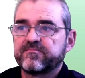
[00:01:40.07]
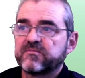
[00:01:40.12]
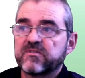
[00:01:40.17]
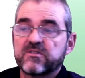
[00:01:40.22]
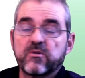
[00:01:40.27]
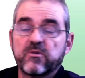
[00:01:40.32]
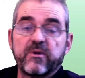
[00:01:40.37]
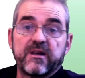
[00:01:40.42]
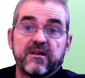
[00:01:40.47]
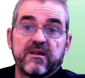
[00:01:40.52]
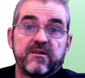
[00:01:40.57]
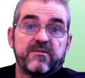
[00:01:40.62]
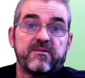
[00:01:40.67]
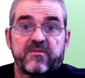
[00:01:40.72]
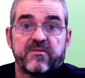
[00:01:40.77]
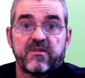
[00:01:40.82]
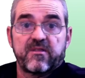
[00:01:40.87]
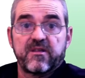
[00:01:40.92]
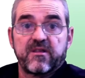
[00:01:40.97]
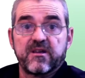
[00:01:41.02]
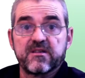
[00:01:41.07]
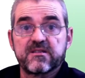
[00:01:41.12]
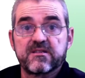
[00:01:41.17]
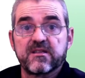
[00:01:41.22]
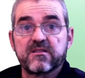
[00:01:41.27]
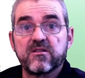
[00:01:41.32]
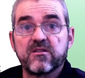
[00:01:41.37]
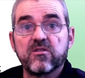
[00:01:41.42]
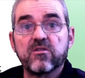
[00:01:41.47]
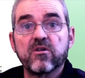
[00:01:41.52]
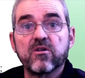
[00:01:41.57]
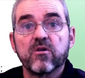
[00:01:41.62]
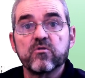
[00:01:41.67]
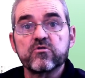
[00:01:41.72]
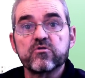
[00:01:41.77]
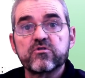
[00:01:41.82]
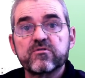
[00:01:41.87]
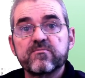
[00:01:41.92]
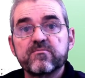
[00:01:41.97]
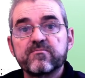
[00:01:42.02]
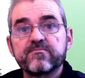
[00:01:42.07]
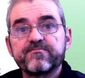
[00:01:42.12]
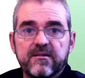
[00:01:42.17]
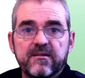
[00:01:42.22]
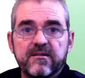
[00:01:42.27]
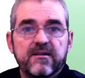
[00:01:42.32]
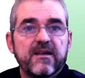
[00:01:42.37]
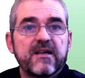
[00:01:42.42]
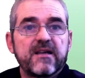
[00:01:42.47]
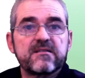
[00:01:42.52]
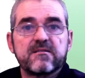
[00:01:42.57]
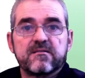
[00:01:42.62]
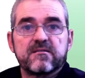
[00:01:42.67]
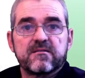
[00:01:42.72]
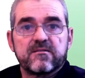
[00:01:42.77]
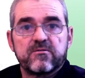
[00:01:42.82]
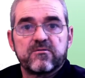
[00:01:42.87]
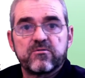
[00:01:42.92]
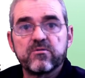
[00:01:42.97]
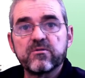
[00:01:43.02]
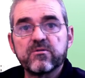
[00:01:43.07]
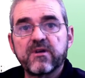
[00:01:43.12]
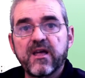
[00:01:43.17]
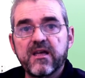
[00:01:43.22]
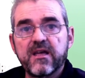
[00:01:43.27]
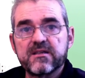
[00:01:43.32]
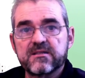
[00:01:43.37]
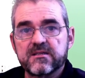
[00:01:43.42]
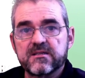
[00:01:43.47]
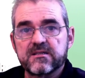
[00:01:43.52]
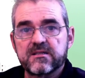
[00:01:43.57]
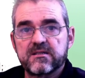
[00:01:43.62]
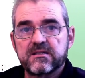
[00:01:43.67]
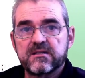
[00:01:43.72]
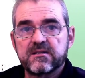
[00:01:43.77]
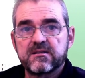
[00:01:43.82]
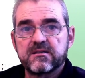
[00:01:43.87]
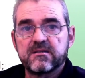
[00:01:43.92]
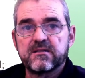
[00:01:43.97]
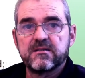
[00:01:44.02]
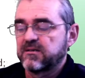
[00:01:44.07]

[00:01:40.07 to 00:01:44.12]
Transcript: So, the thing is that in those latter two cases,